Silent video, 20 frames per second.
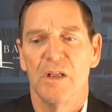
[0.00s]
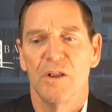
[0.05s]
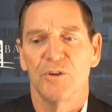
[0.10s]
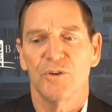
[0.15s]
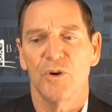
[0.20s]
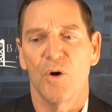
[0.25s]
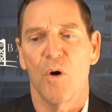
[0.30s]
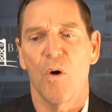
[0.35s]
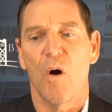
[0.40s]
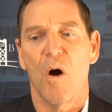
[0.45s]

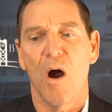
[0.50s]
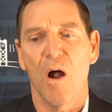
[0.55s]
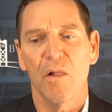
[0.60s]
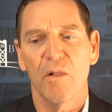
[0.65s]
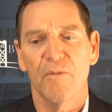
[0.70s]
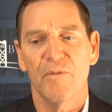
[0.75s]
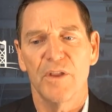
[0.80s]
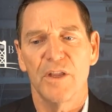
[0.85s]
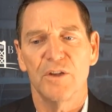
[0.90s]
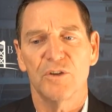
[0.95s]
So
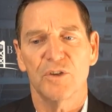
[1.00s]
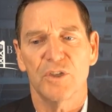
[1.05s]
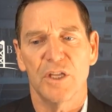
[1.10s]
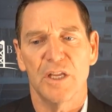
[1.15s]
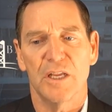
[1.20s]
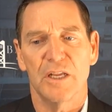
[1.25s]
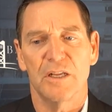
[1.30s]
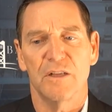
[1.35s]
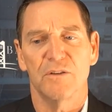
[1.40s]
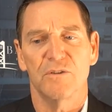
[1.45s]
all of these
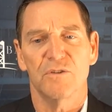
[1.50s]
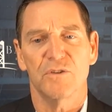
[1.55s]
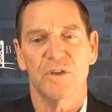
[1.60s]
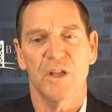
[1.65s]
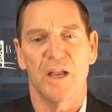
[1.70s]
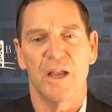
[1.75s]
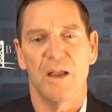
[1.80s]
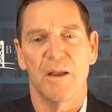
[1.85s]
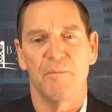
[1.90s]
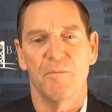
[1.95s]
things
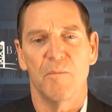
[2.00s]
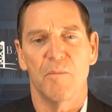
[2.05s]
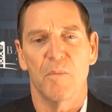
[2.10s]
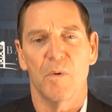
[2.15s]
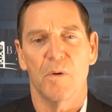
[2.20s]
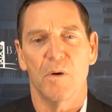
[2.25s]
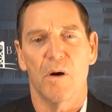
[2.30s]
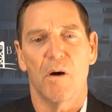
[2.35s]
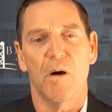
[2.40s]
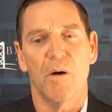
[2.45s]

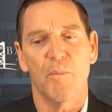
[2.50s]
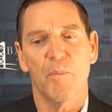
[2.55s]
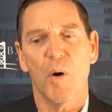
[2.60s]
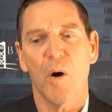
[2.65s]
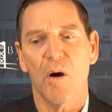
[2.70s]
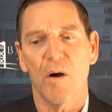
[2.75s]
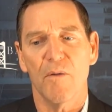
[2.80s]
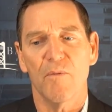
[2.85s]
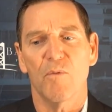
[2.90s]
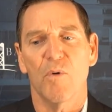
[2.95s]
are
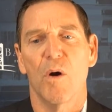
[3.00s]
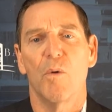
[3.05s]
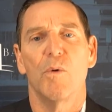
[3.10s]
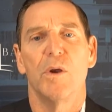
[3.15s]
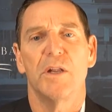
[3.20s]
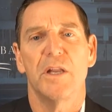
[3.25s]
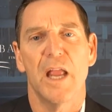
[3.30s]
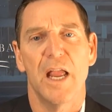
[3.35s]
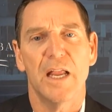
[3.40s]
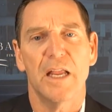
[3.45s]
part of what
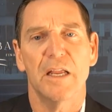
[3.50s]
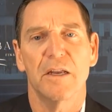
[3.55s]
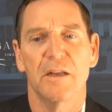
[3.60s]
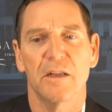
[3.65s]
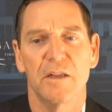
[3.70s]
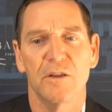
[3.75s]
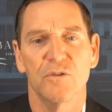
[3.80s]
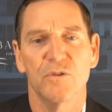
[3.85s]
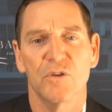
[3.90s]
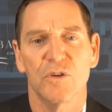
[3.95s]
we take into
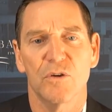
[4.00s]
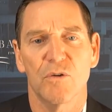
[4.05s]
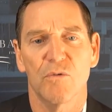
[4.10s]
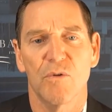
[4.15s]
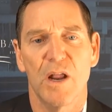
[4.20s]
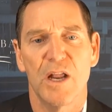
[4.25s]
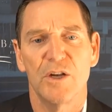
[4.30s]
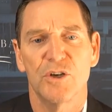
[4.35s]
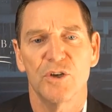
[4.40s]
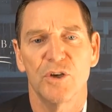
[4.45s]

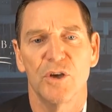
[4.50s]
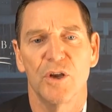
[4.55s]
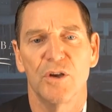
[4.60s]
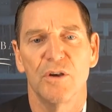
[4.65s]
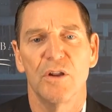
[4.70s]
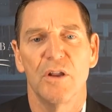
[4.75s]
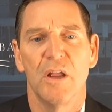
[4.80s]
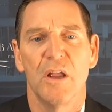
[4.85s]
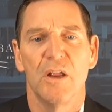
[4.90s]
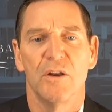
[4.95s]

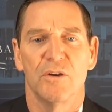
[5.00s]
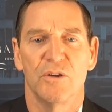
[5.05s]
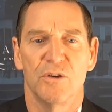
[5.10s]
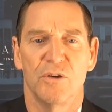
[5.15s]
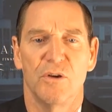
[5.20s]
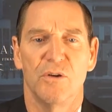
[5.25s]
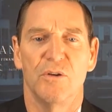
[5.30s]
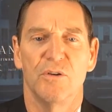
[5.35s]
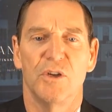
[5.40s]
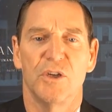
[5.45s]
consideration
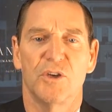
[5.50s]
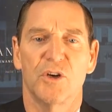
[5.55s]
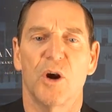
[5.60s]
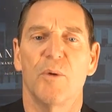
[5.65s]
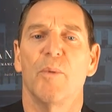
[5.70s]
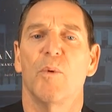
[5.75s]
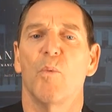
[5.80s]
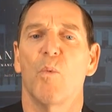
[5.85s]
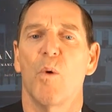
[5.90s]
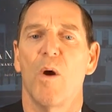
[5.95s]
to
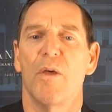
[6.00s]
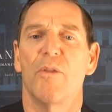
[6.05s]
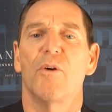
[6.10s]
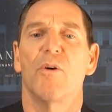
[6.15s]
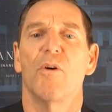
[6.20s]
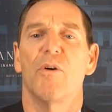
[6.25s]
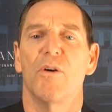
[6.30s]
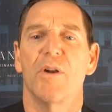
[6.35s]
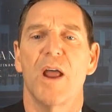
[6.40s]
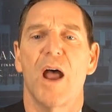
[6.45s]
determine
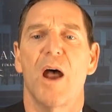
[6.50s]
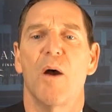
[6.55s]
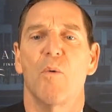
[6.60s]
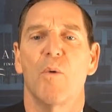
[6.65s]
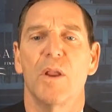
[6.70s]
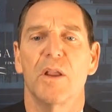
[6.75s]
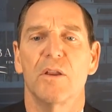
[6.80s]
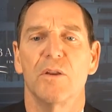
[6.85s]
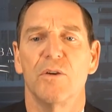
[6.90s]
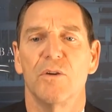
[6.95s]
whether or not
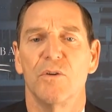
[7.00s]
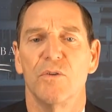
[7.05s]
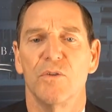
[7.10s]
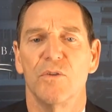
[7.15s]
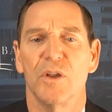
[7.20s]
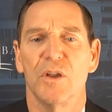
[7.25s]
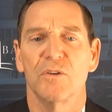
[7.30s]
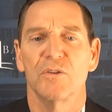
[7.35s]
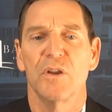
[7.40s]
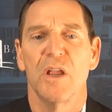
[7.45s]
we can do
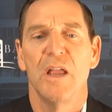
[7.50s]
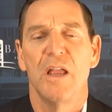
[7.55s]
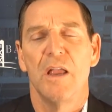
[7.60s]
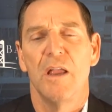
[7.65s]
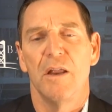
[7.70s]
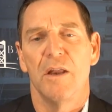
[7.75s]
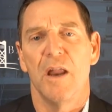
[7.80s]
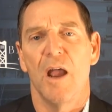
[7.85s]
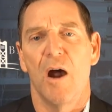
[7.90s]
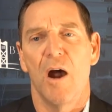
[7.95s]
this.
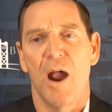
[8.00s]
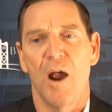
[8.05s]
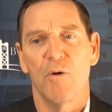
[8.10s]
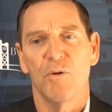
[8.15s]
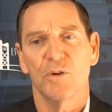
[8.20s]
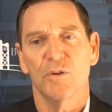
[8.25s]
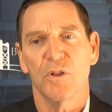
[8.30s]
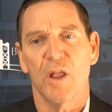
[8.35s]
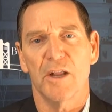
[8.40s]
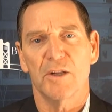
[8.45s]
Now, I
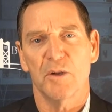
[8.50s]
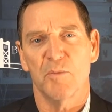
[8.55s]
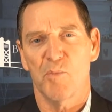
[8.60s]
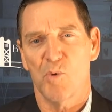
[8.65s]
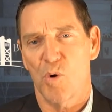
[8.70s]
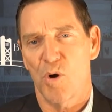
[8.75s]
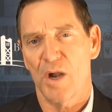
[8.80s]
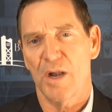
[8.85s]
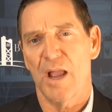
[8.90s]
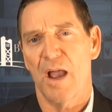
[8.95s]
always like to
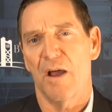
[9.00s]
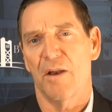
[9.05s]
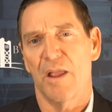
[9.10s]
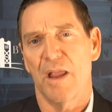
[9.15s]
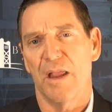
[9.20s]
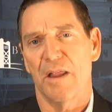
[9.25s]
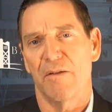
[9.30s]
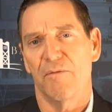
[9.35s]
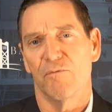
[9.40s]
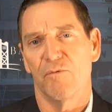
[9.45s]
point out
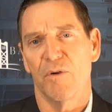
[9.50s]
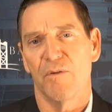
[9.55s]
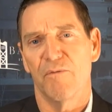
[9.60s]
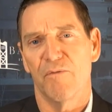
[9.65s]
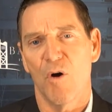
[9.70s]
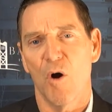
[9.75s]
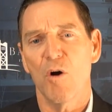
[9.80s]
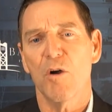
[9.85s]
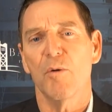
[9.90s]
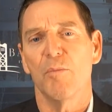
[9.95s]
a
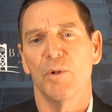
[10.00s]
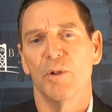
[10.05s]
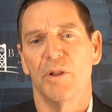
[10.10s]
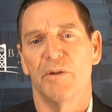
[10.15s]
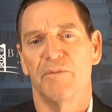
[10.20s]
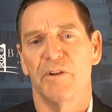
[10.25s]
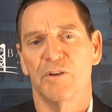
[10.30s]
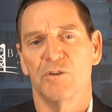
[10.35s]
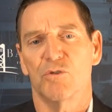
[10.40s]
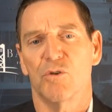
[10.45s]
revocable
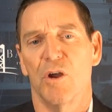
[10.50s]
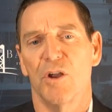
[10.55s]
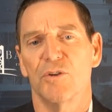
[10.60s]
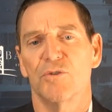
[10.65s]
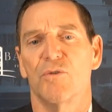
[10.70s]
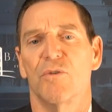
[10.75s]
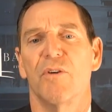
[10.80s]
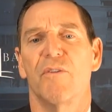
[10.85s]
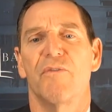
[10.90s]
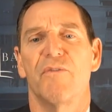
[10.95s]
living
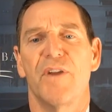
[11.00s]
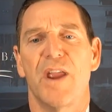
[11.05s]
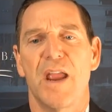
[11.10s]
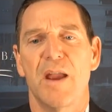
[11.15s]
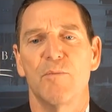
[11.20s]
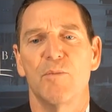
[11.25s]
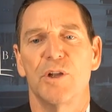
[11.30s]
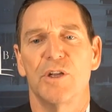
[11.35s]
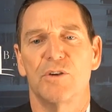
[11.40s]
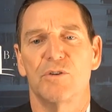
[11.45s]
trust or a
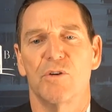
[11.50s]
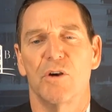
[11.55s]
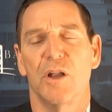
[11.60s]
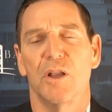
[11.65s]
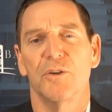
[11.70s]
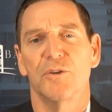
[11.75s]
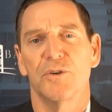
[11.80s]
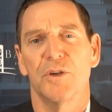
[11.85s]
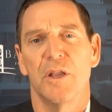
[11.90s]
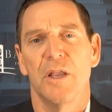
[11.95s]
family
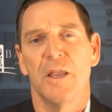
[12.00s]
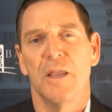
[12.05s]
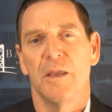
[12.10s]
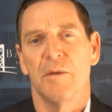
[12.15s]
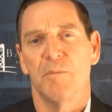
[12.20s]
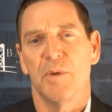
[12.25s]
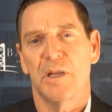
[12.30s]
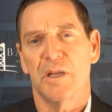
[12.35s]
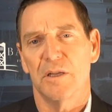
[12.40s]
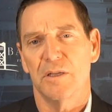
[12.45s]
trust,
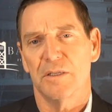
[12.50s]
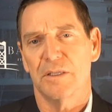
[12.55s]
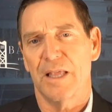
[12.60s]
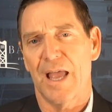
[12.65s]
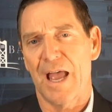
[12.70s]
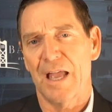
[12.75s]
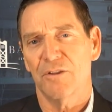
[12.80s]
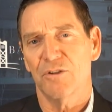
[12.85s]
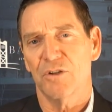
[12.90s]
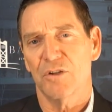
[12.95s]
because
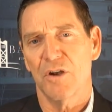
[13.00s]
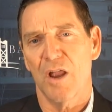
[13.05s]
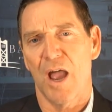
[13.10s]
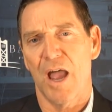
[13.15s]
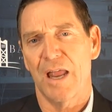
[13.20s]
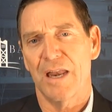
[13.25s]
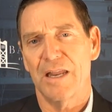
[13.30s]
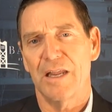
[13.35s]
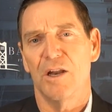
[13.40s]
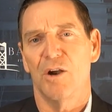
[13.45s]
that's
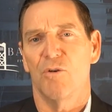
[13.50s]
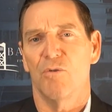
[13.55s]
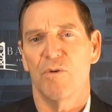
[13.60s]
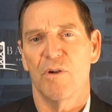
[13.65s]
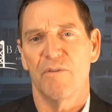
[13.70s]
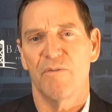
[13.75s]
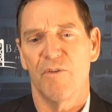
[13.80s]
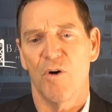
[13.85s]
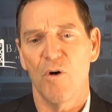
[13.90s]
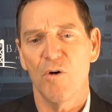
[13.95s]
not
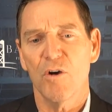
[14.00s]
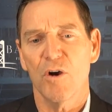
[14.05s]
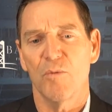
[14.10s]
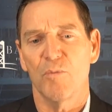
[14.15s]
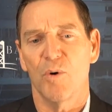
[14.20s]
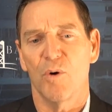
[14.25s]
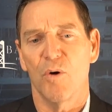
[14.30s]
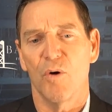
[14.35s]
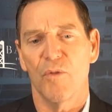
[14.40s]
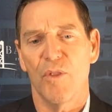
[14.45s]

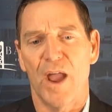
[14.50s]
irrevocable.